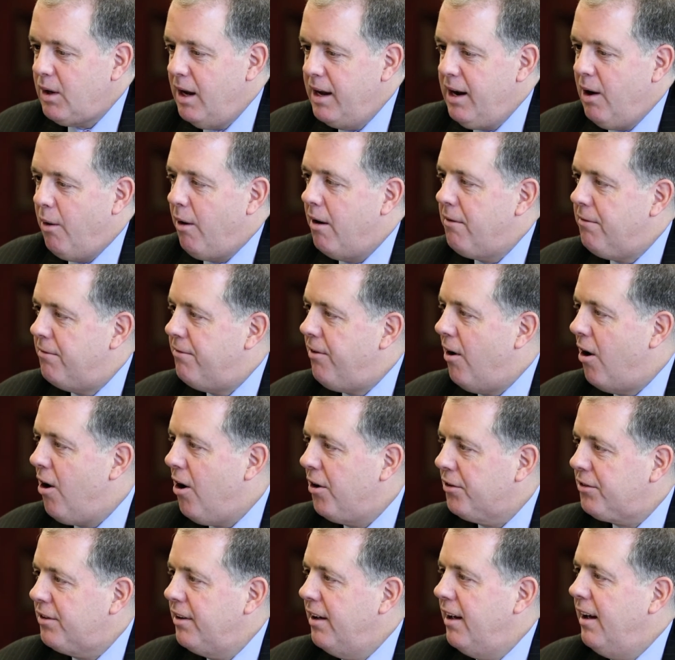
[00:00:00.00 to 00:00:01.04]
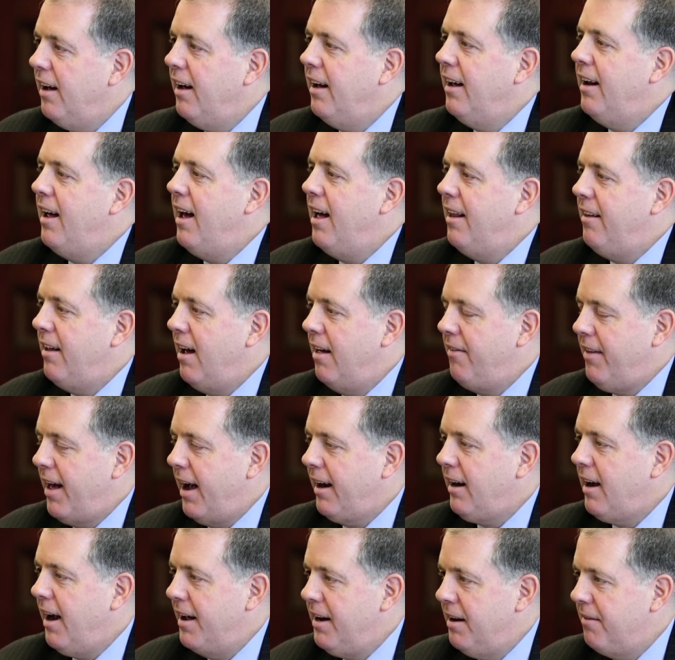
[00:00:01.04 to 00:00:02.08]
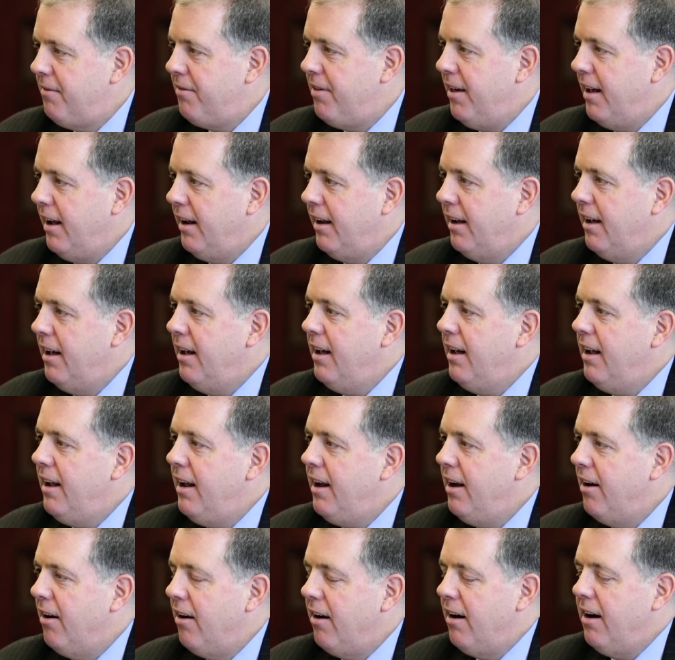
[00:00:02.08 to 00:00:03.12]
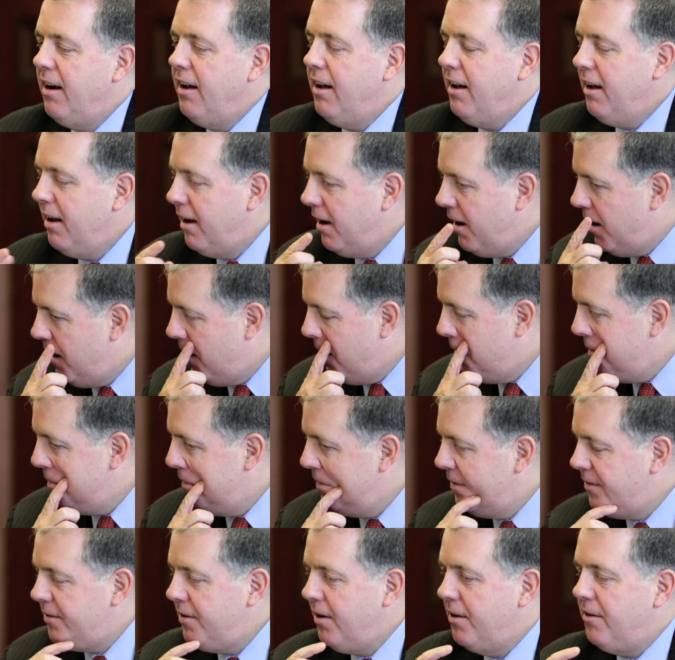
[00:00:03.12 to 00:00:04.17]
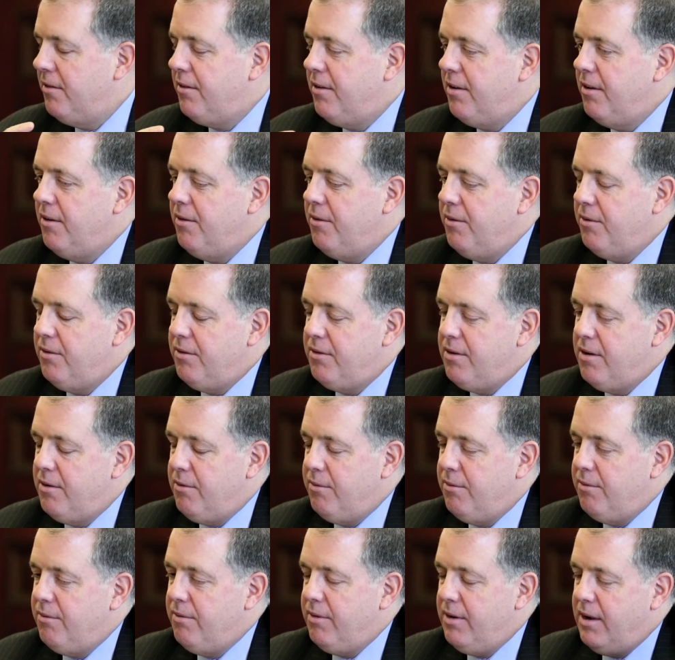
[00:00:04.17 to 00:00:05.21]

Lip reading: a vault and that kind of thing here to